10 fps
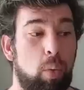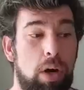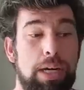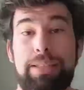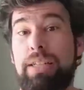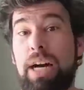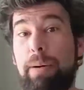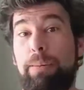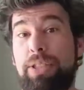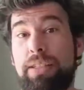1, stop
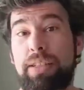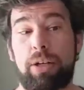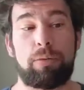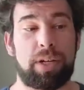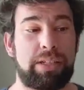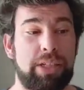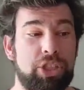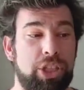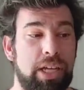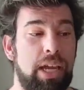obsessing over
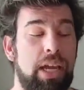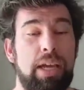conditioning.